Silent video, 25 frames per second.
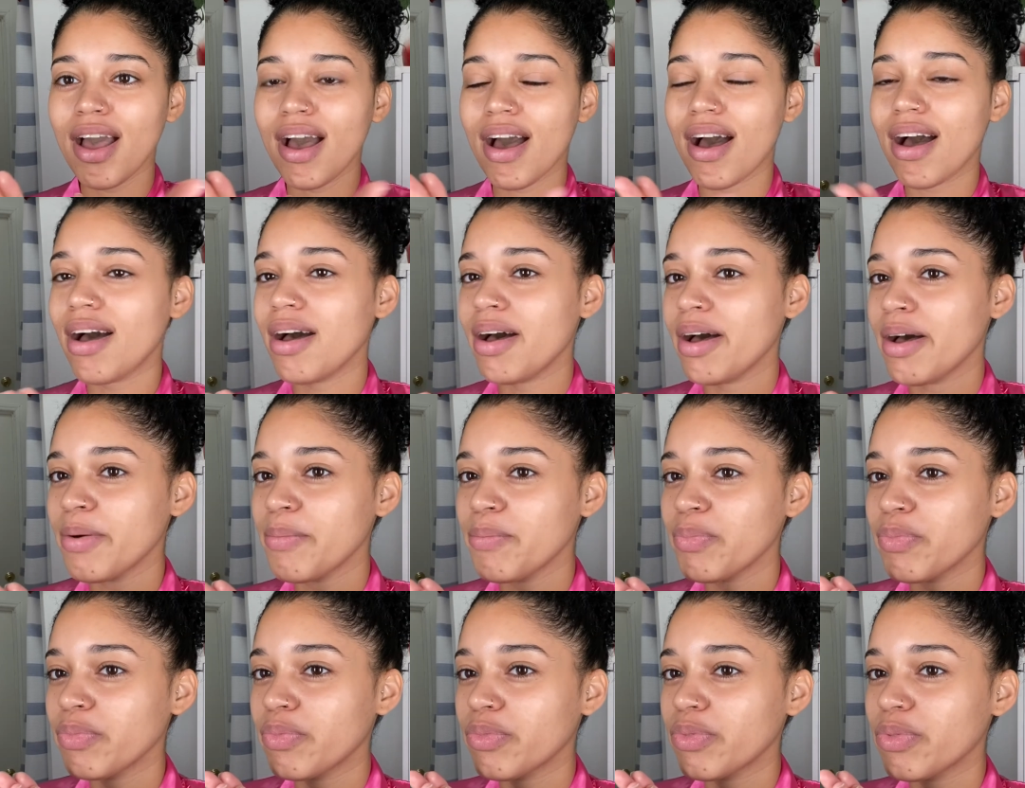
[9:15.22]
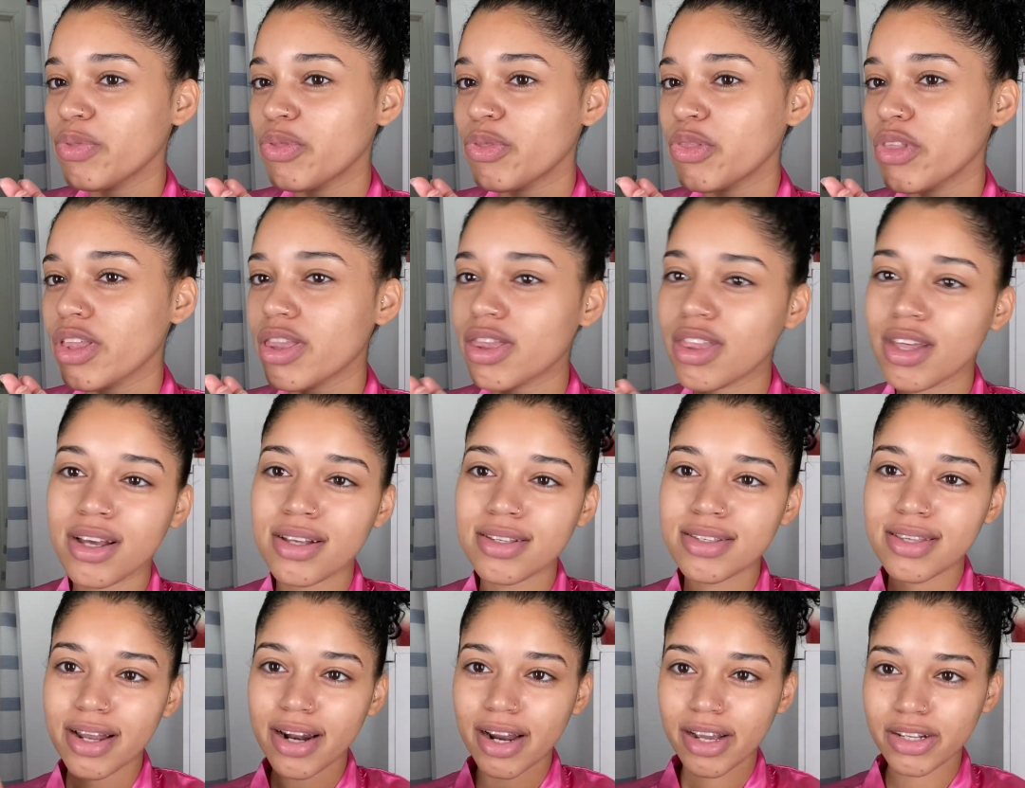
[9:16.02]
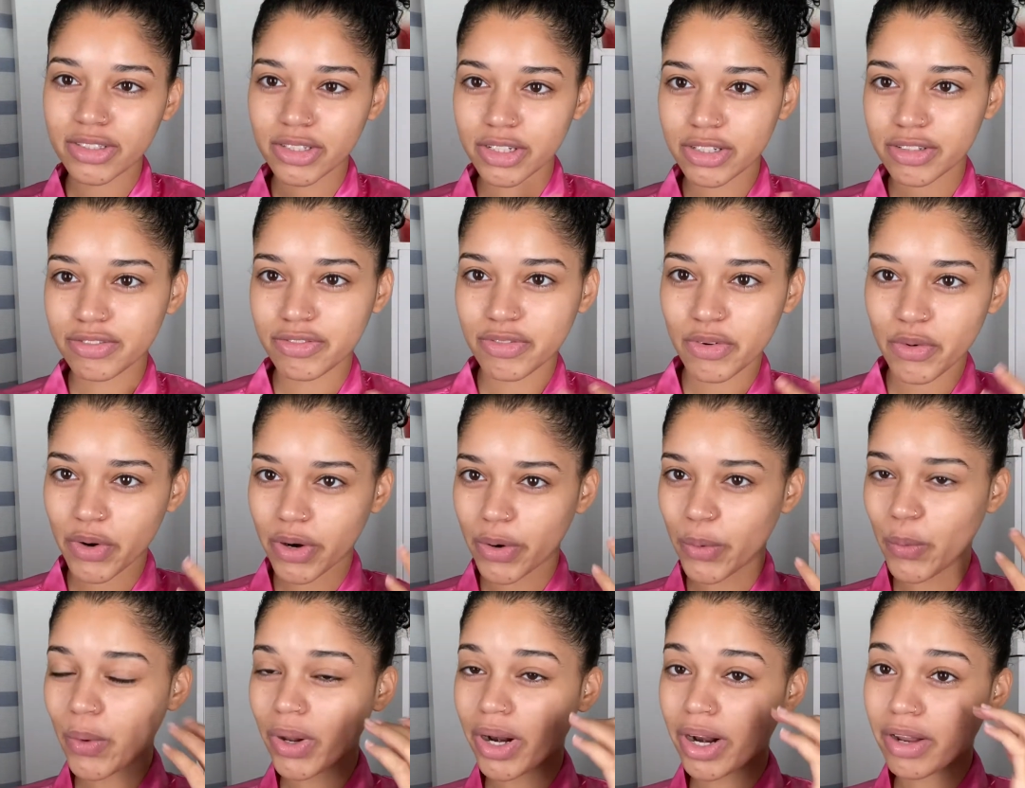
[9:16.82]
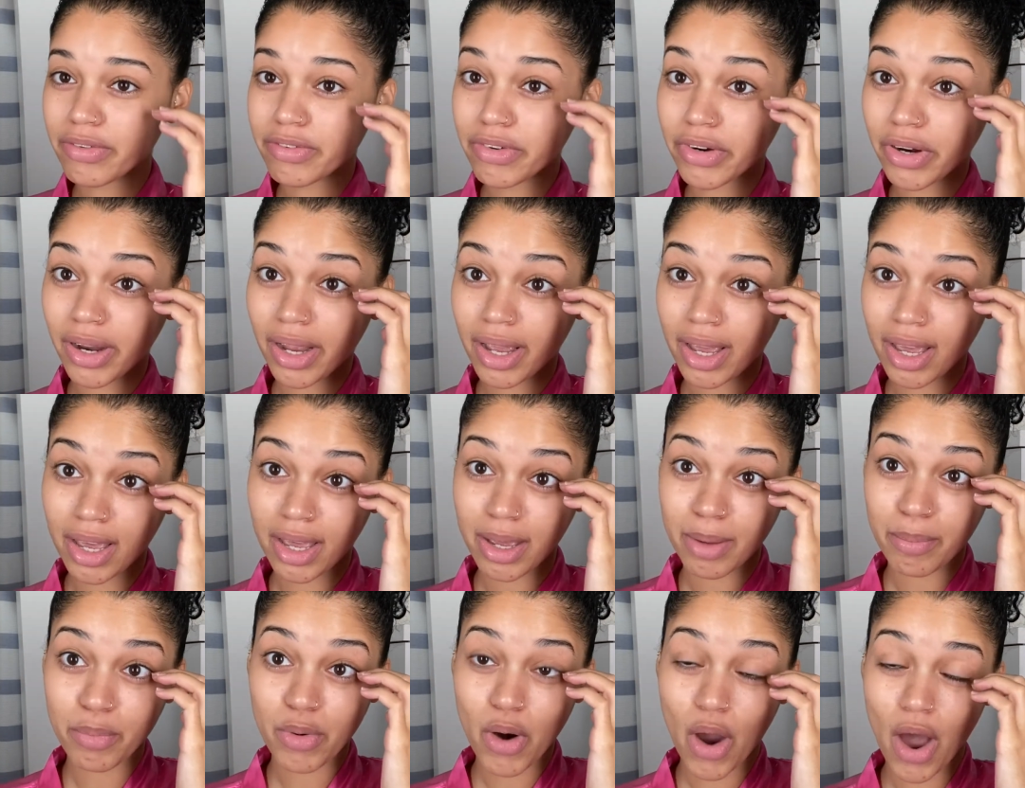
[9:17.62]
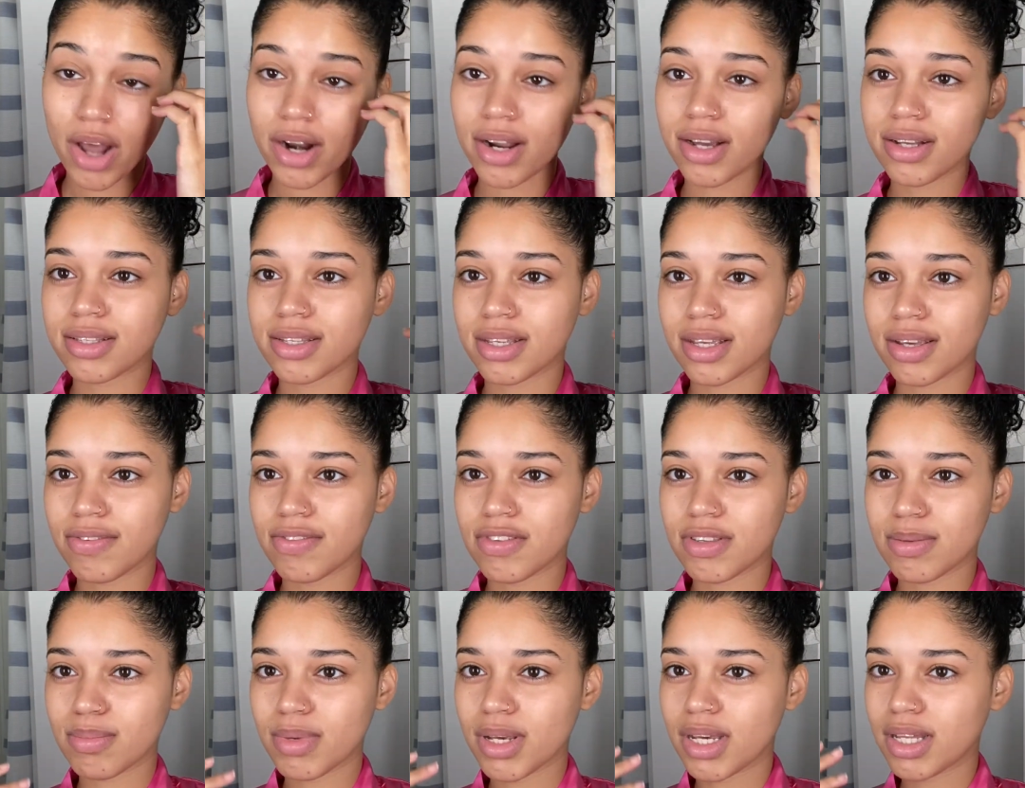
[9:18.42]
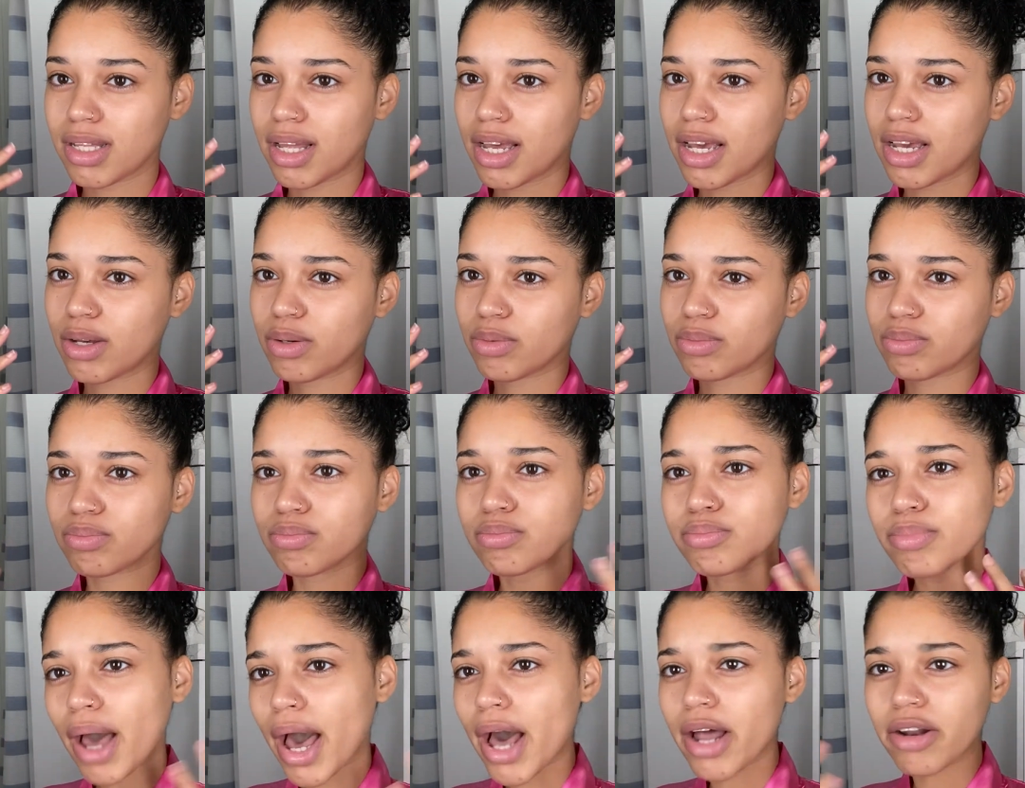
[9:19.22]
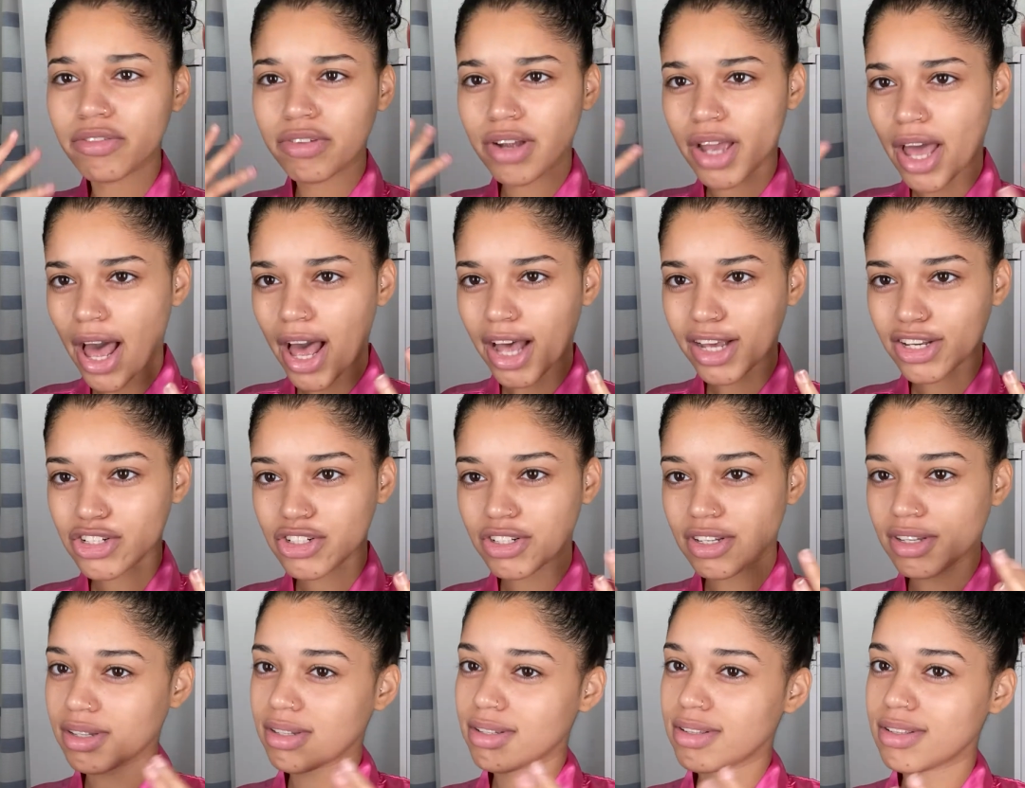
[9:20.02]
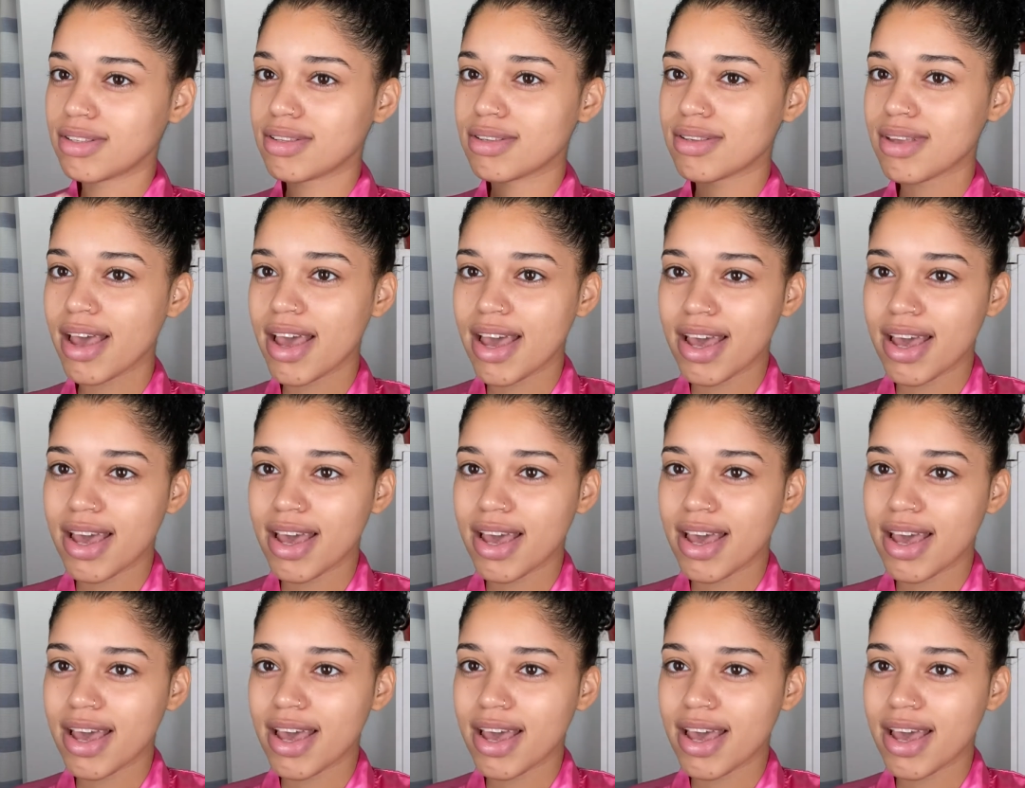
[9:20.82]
The things that I look for whenever a product gives me like bad reactions